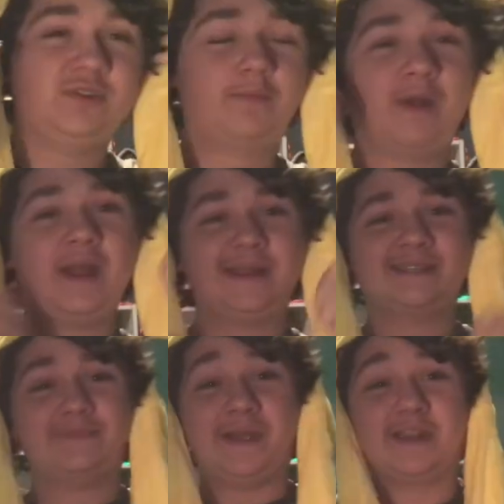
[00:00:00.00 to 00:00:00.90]
brand
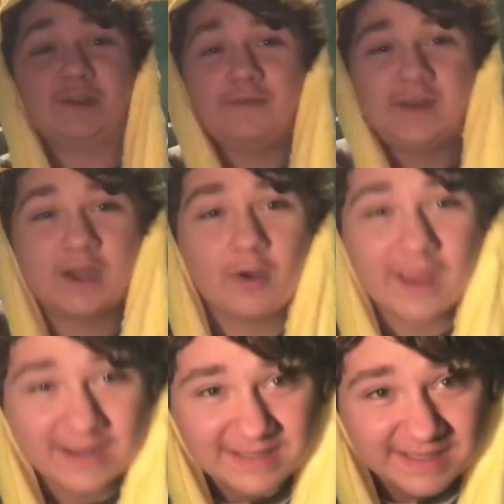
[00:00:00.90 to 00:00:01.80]
spanking new video,
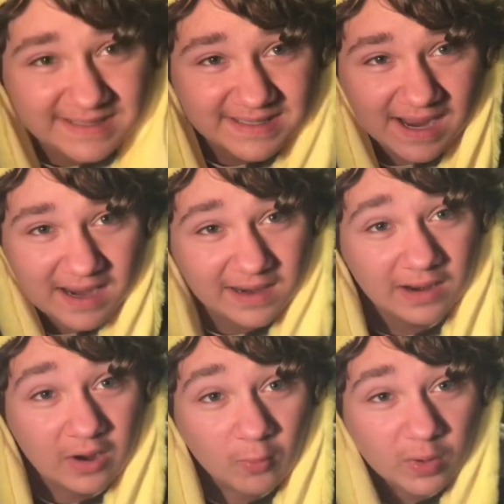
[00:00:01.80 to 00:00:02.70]
and today
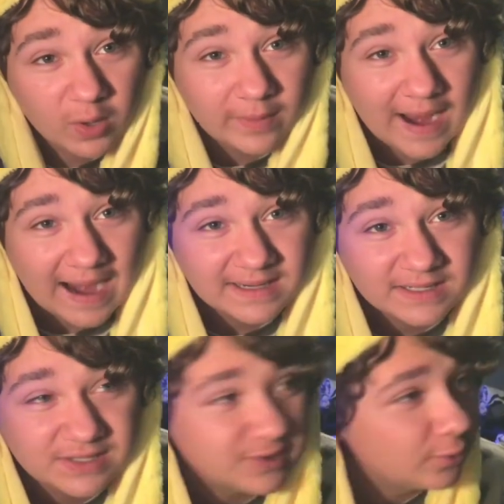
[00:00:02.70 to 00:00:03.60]
we're reacting
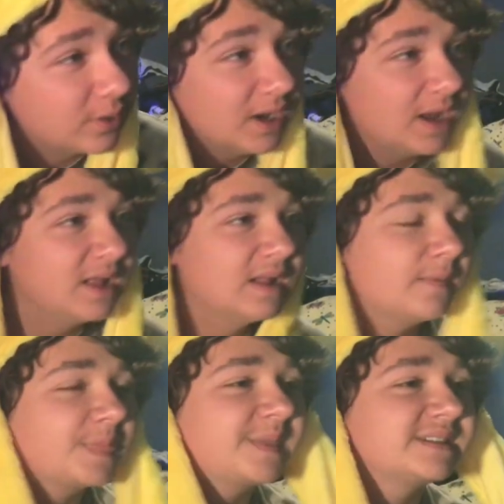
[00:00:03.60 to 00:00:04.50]
to
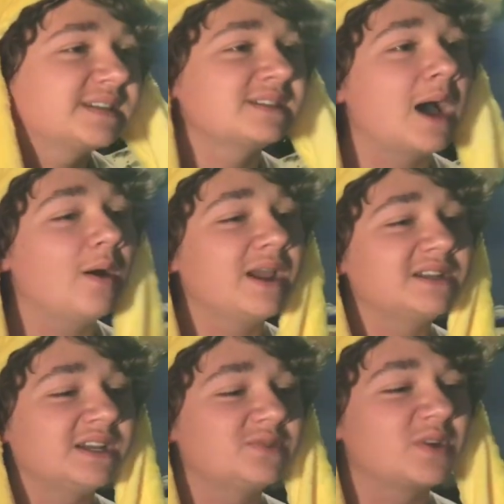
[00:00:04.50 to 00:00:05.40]
This Is How
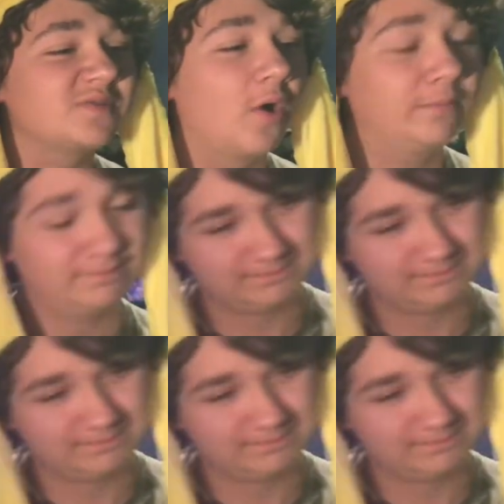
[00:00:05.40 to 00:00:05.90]
Ateez Was Formed.